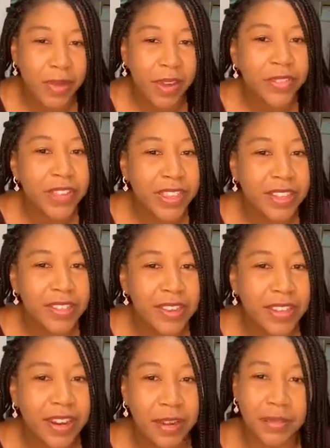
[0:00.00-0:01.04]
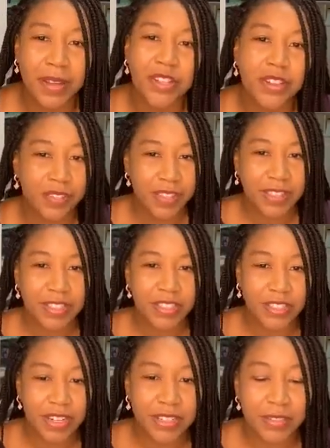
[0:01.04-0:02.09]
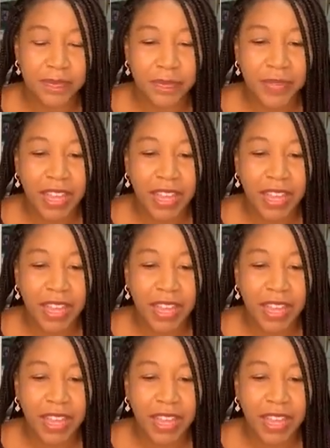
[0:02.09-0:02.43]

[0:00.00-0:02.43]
everything so that I can make sure everything's addressed.